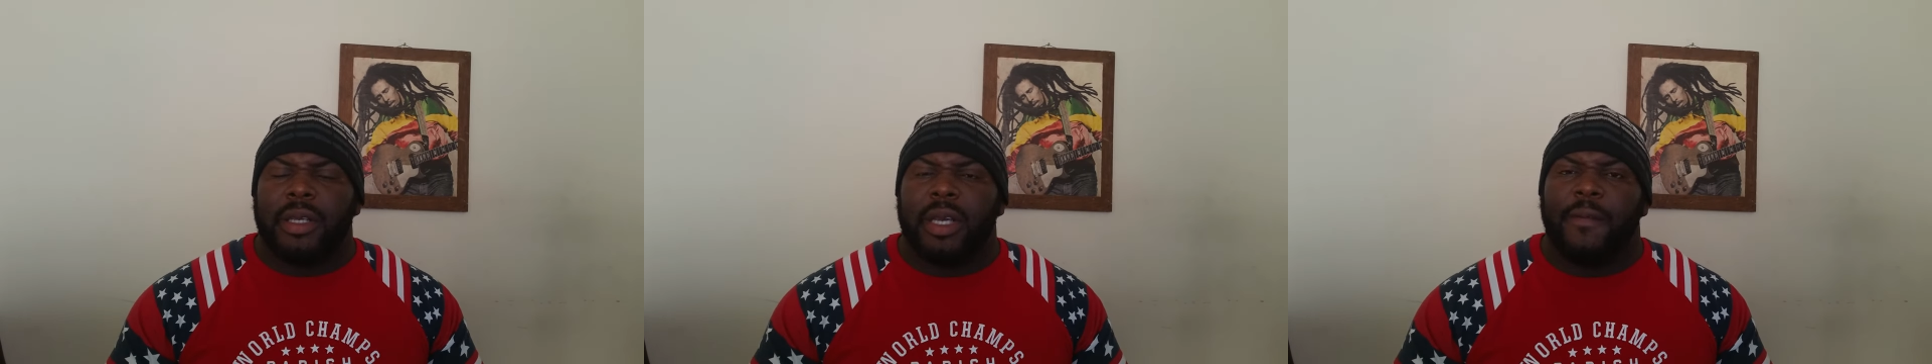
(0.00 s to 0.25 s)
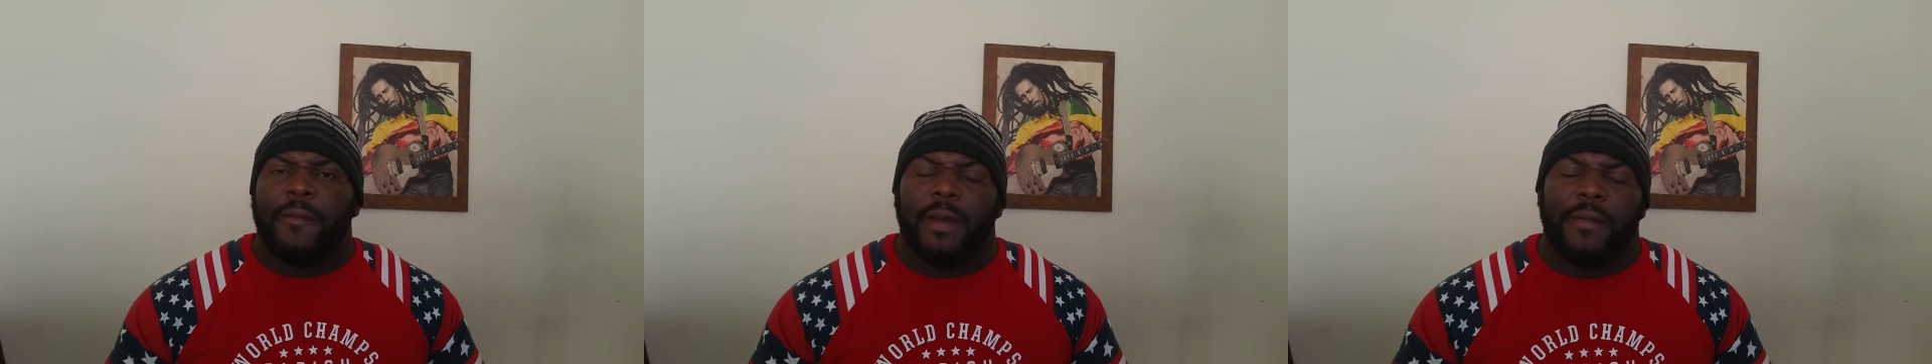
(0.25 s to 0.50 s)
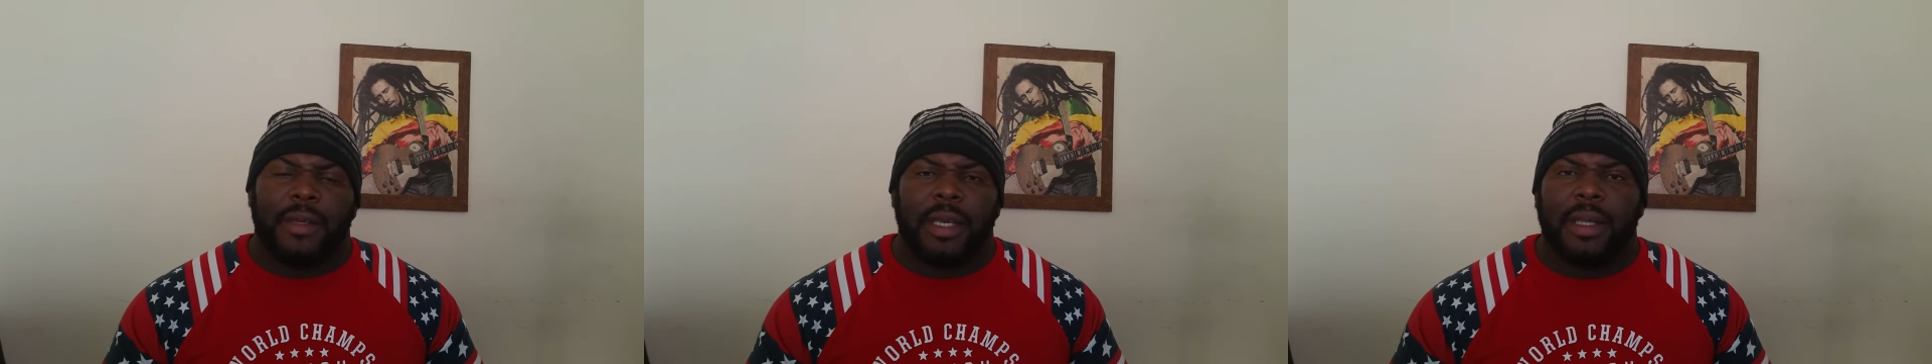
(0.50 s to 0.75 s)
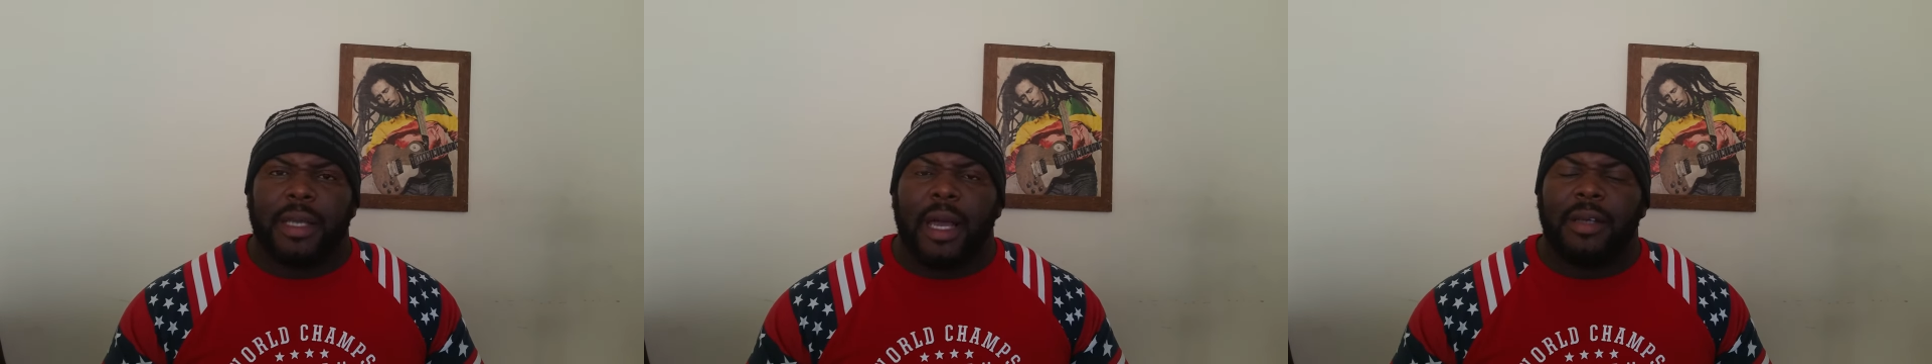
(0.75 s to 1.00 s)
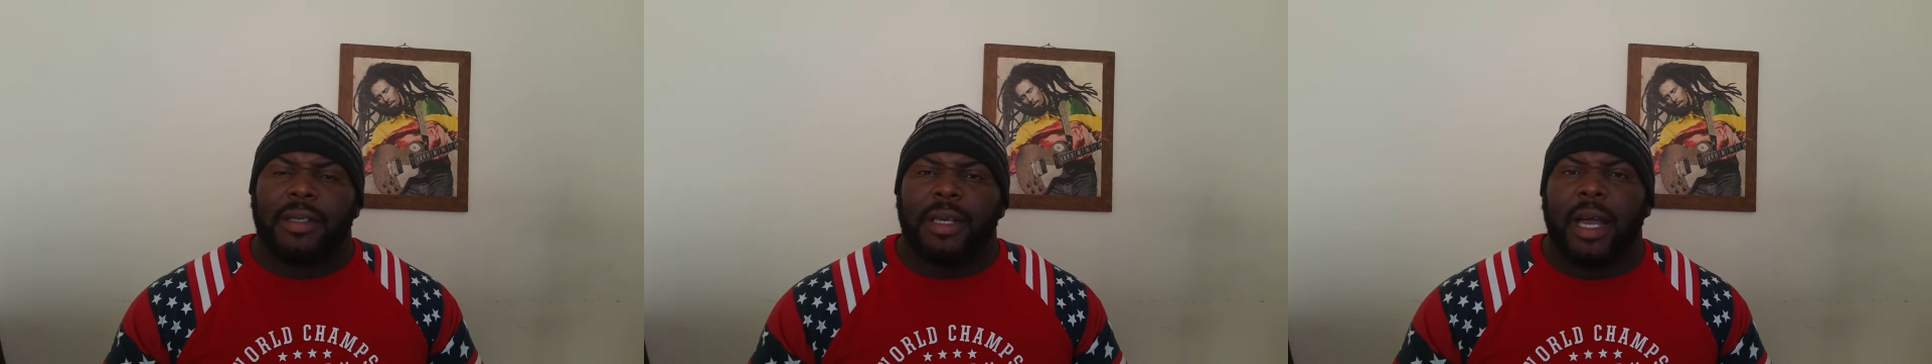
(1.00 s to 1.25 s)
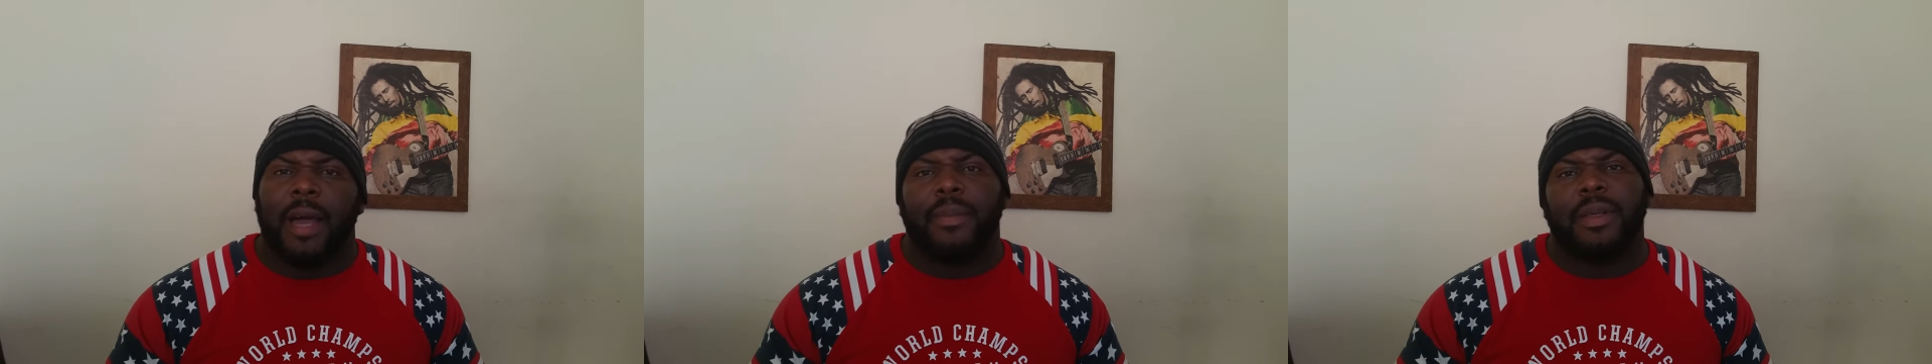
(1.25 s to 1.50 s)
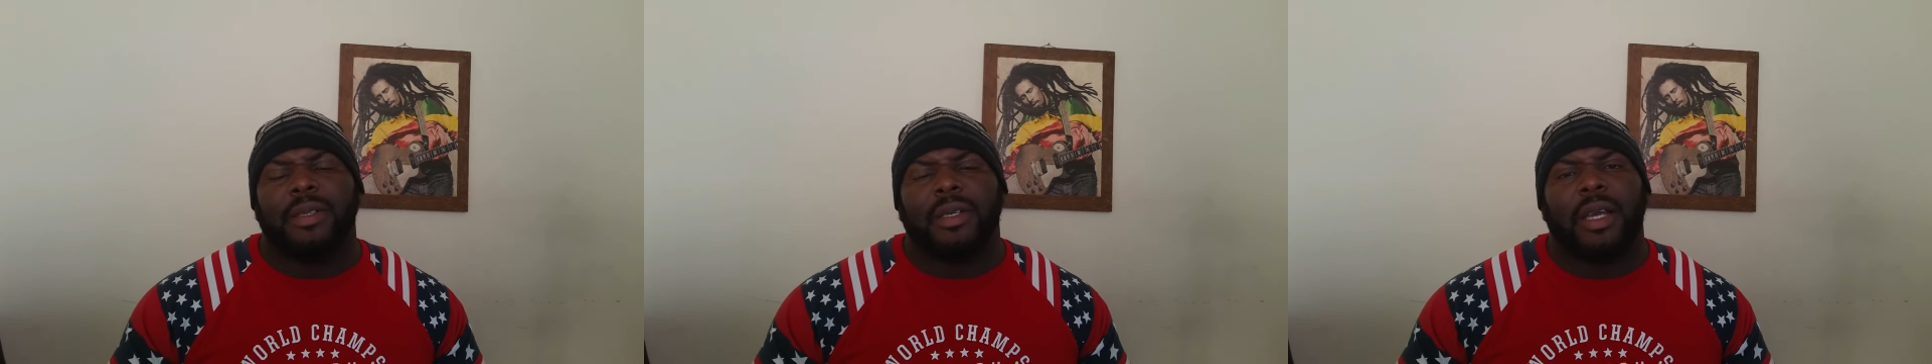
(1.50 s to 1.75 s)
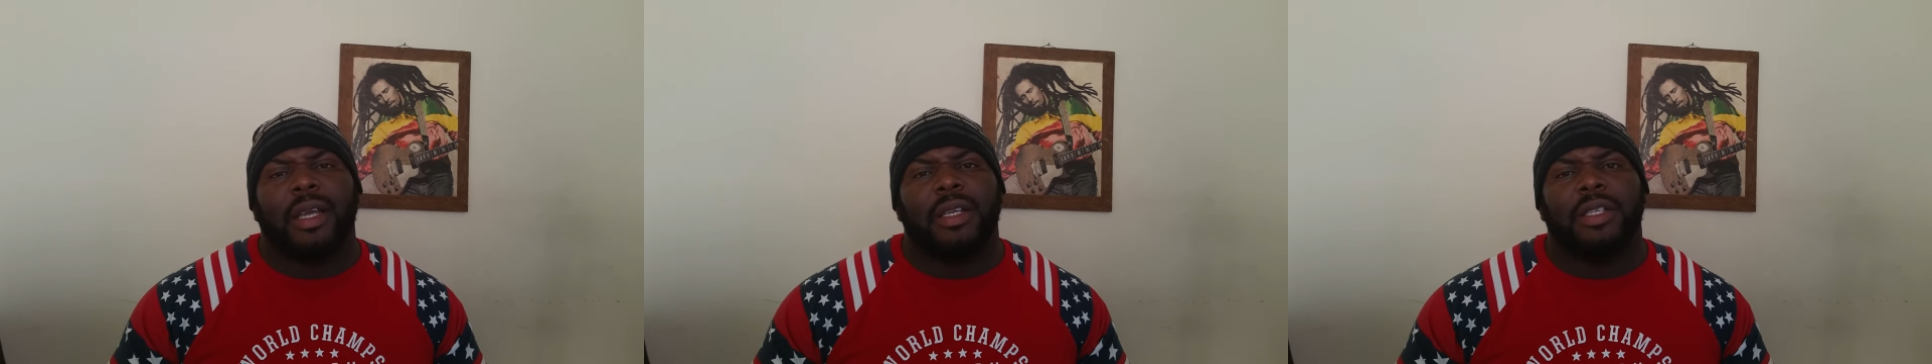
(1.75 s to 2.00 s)
did 15000 copies on
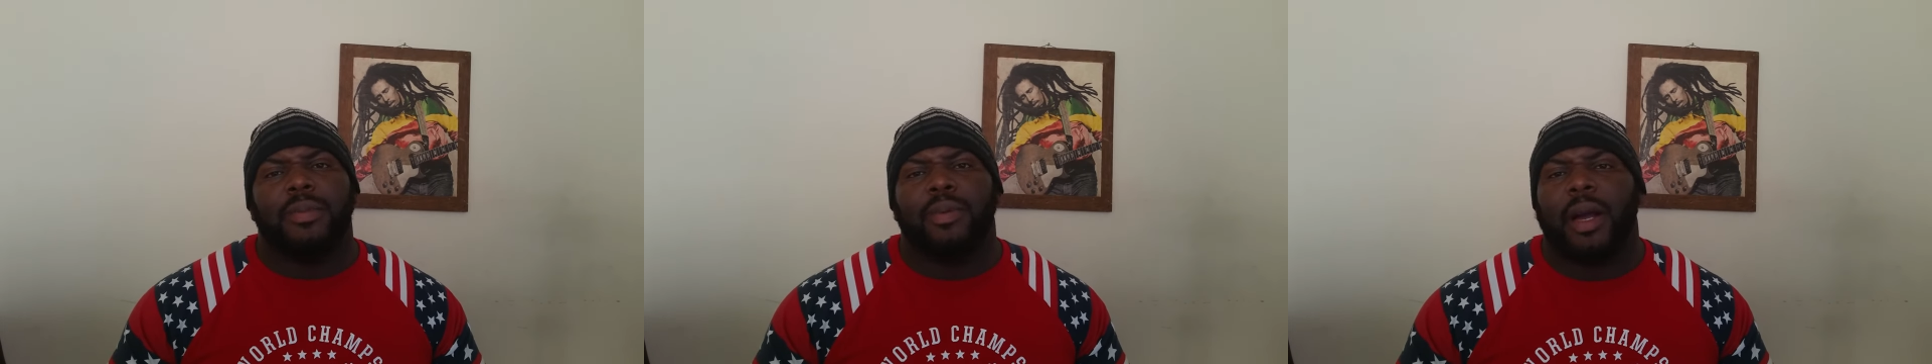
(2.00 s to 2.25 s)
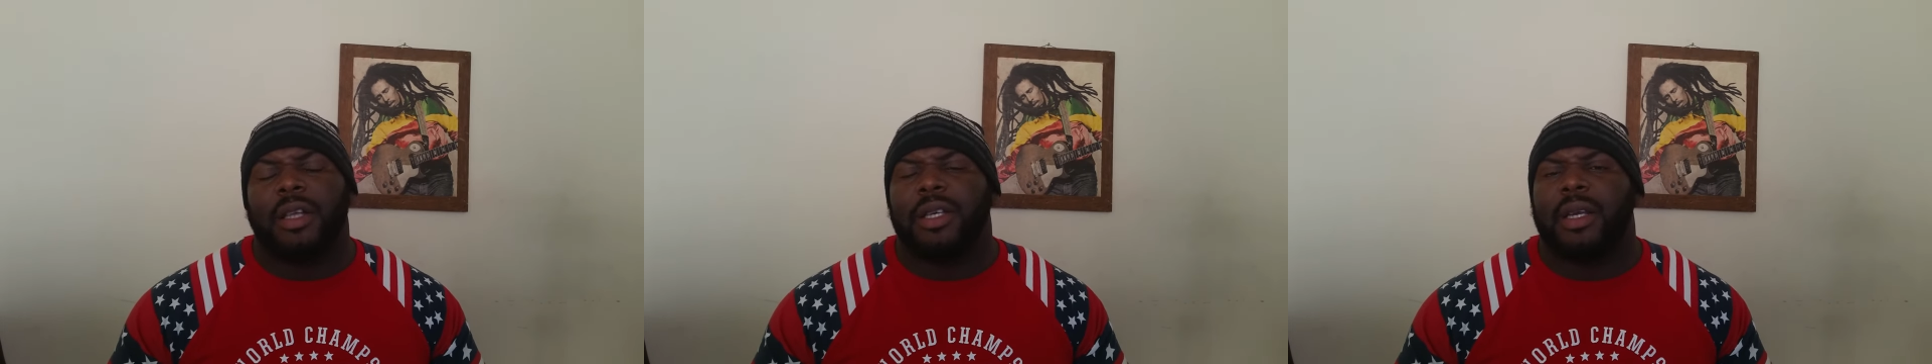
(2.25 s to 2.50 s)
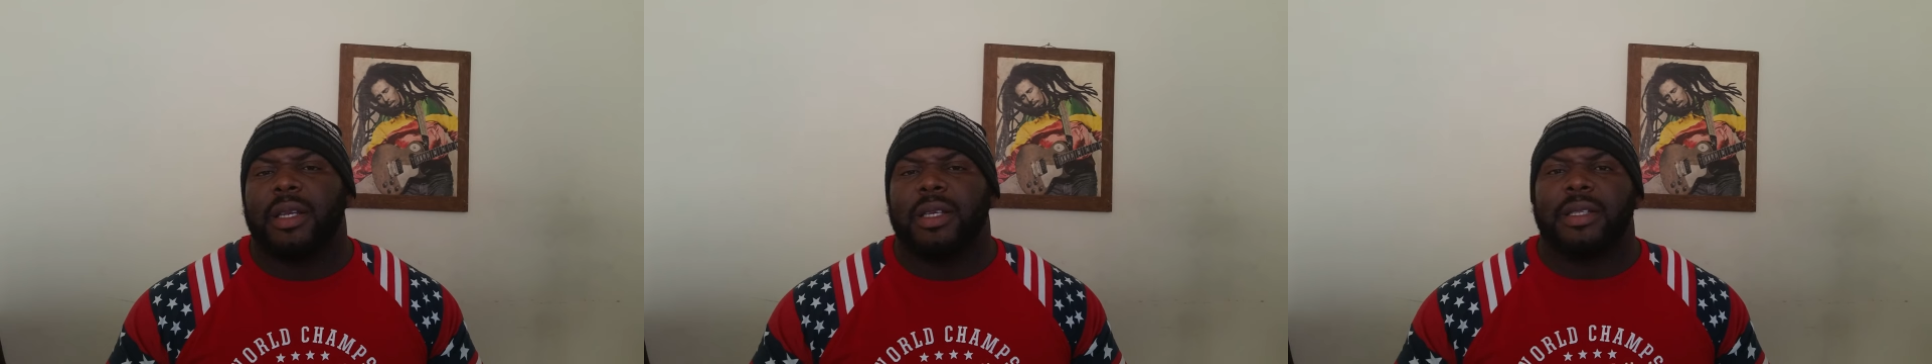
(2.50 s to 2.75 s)
the energy project and